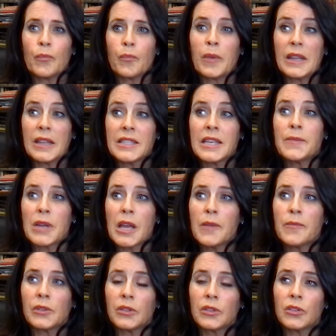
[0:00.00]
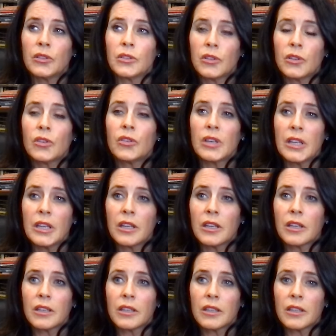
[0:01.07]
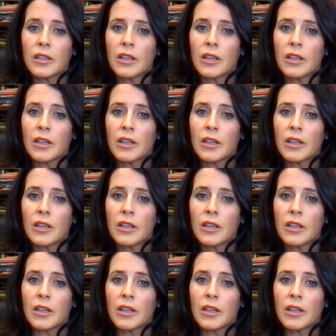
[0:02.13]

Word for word: but at the same time learning